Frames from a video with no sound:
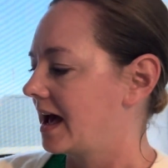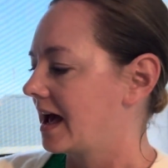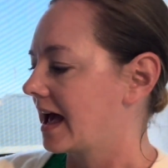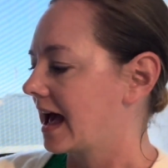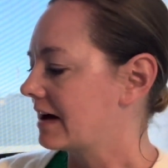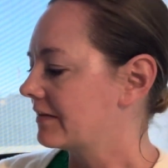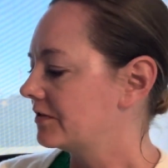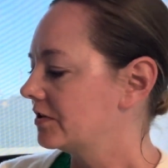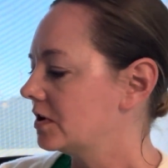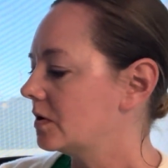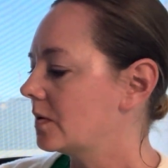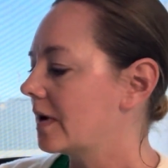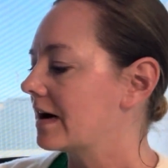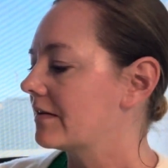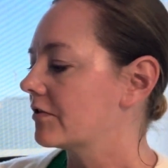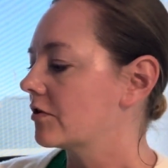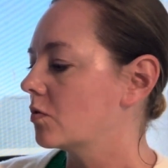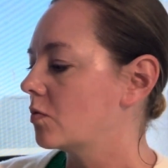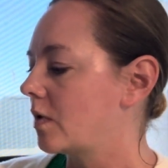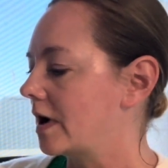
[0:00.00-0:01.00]
Have you
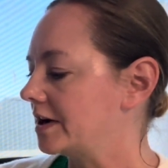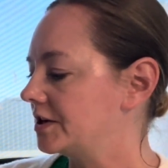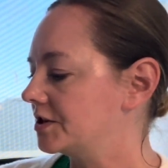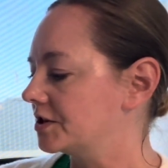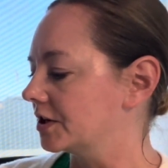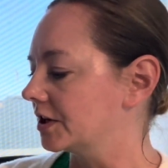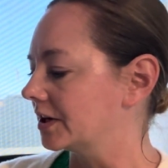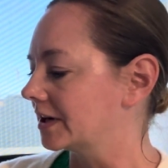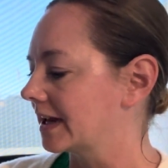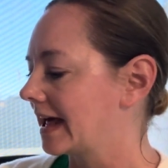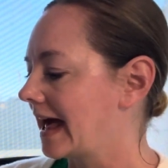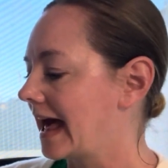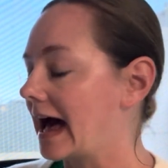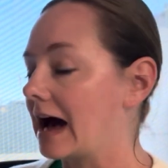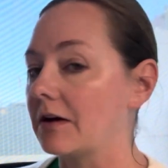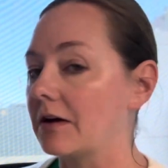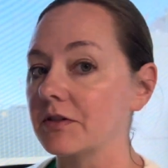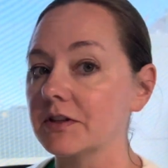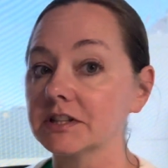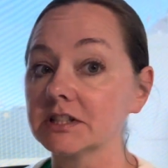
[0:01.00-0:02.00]
ever wondered
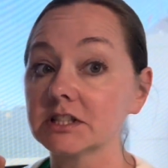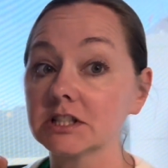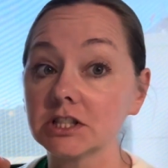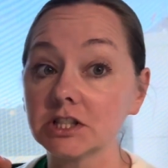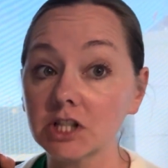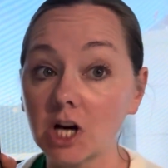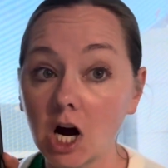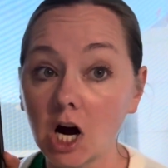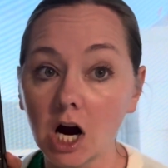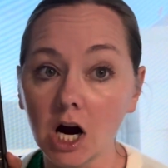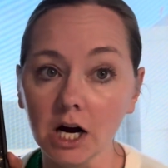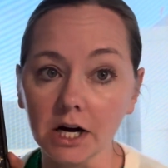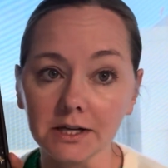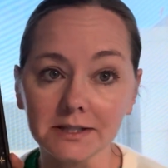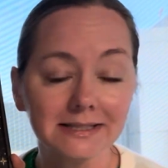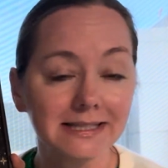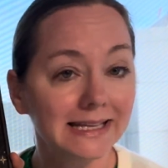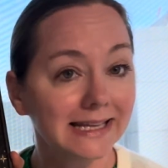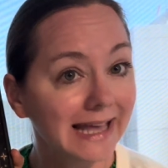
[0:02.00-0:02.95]
how the stars